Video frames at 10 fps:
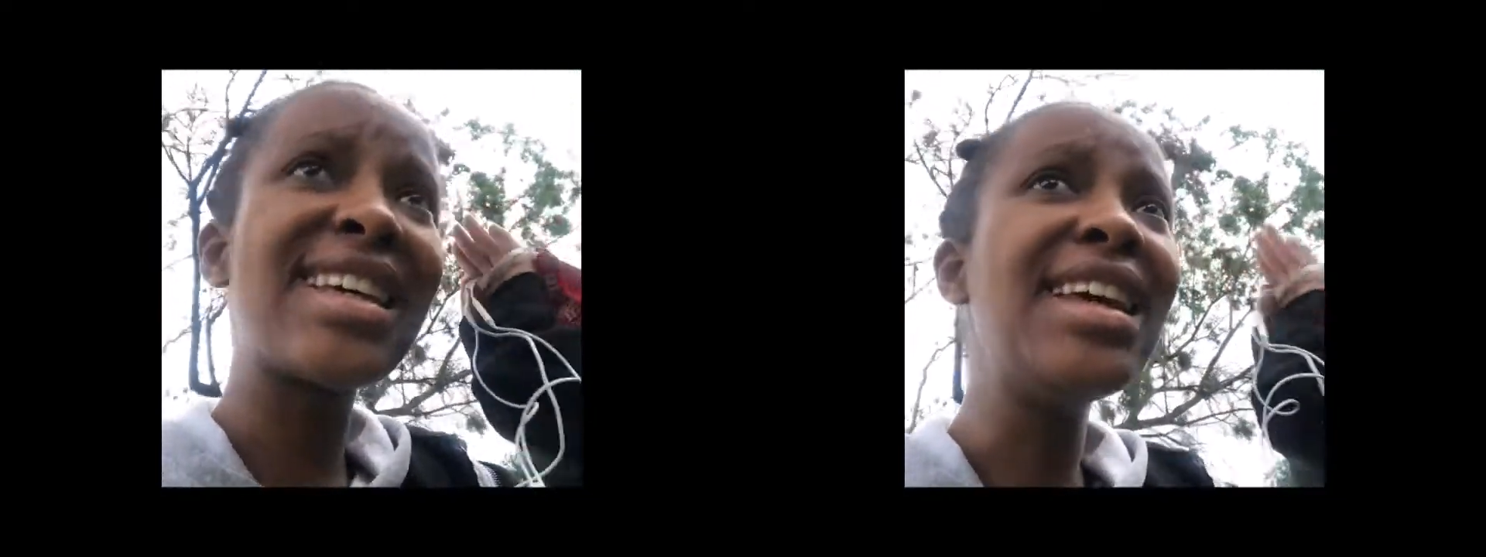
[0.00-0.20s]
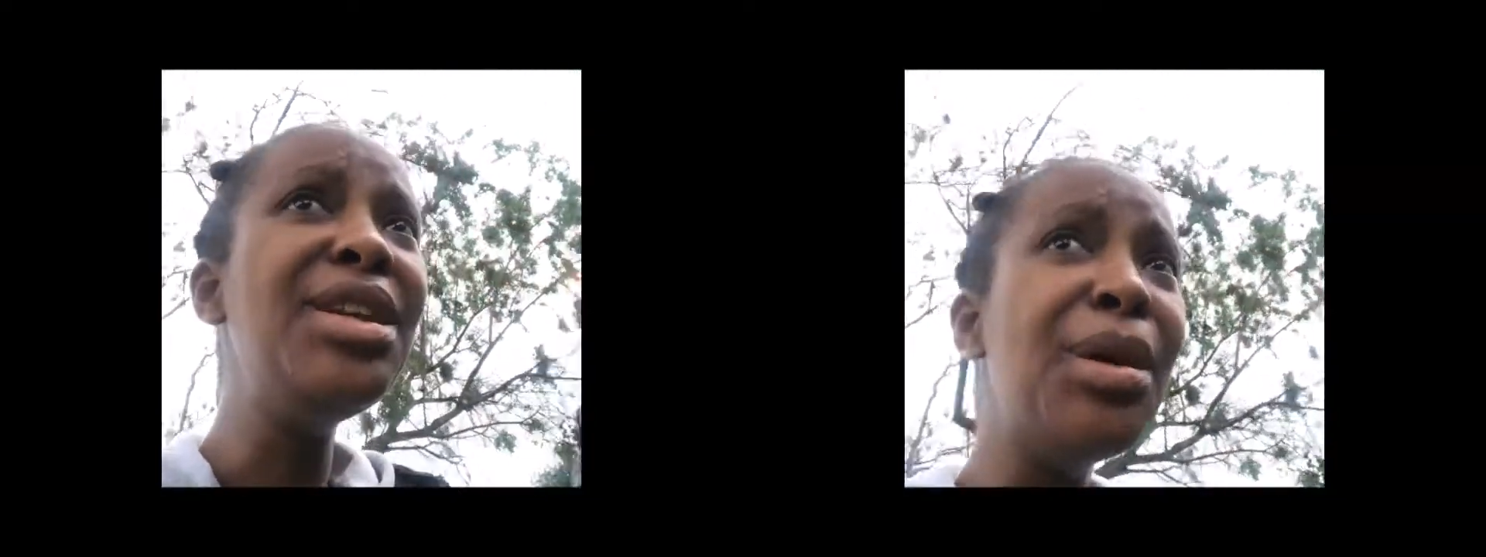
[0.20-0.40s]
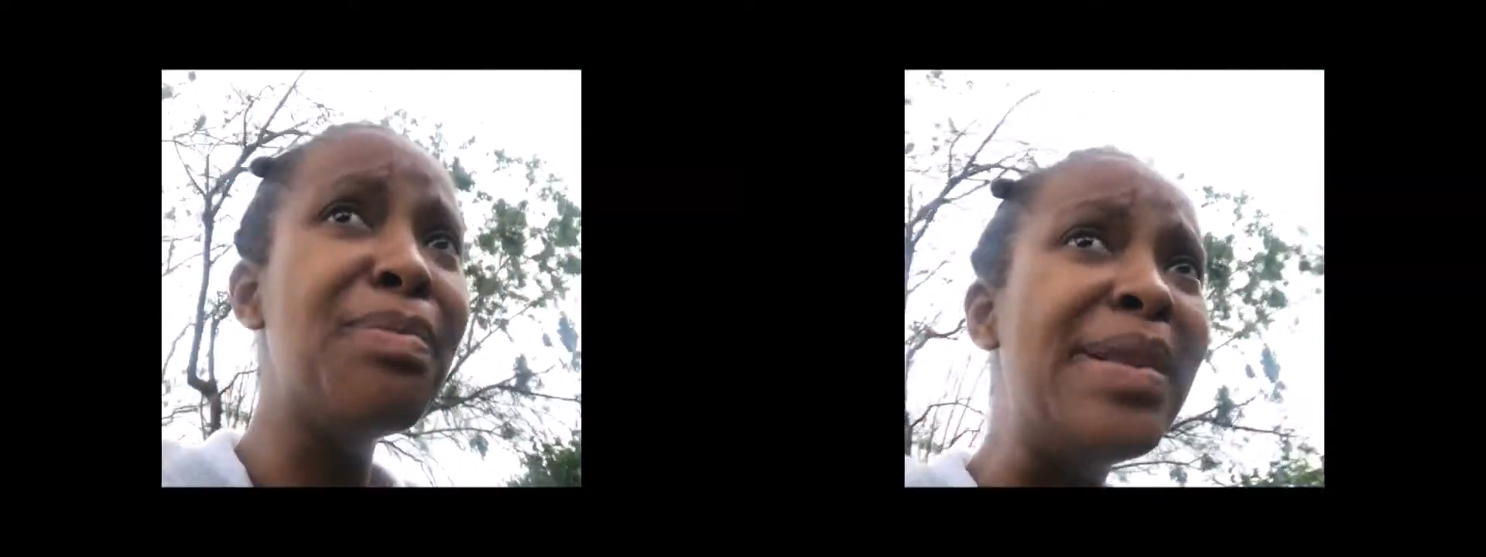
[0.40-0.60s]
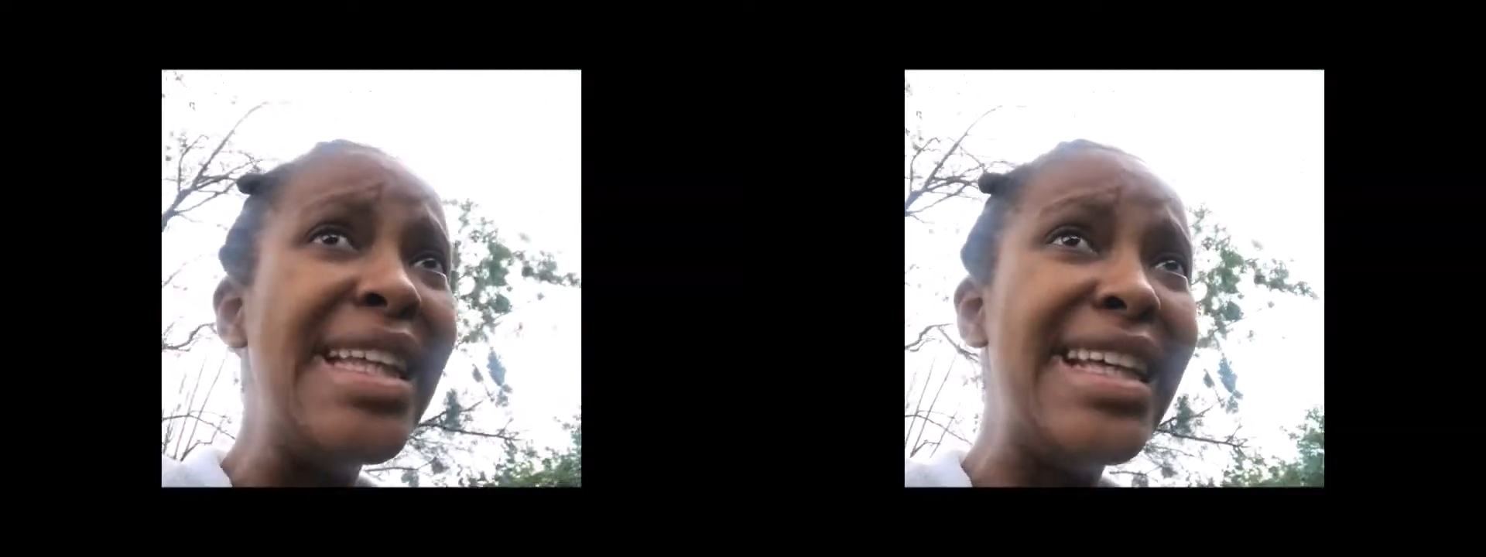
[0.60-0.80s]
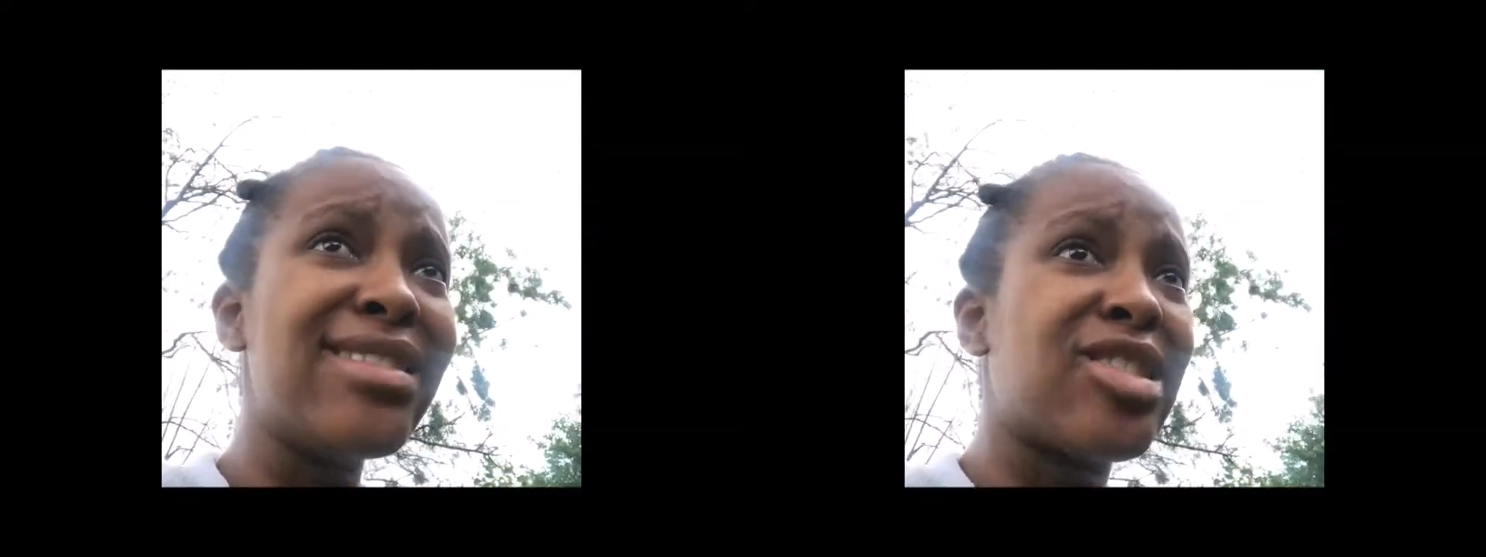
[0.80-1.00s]
can you
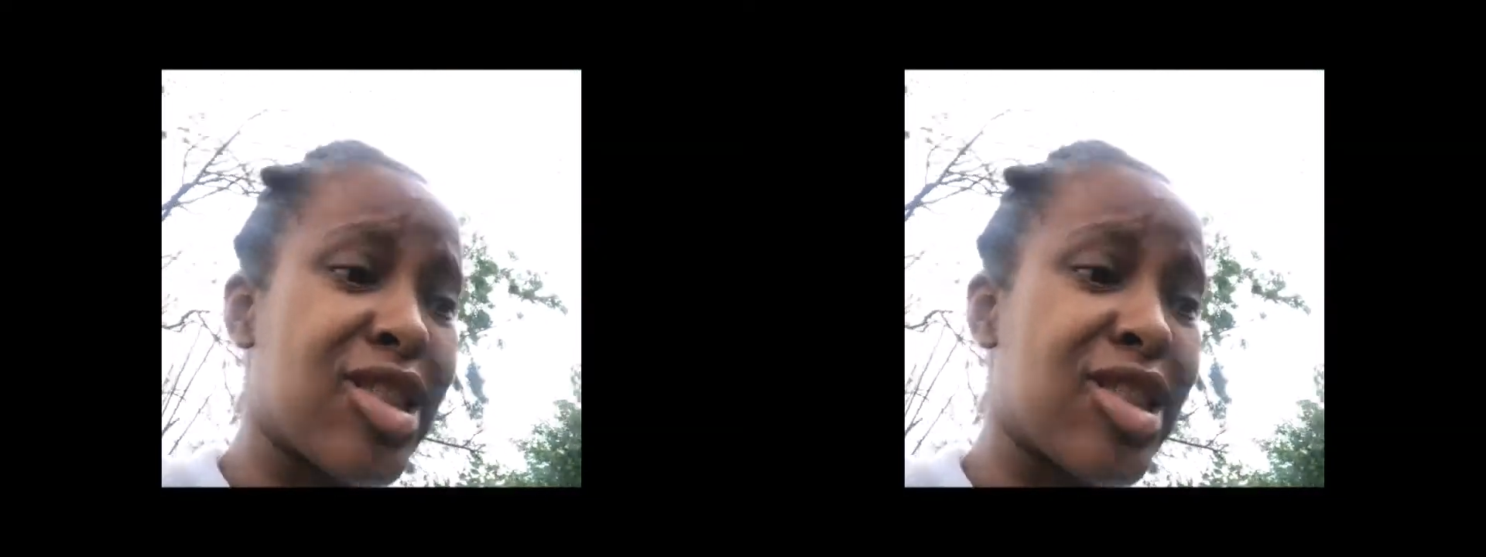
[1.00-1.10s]
please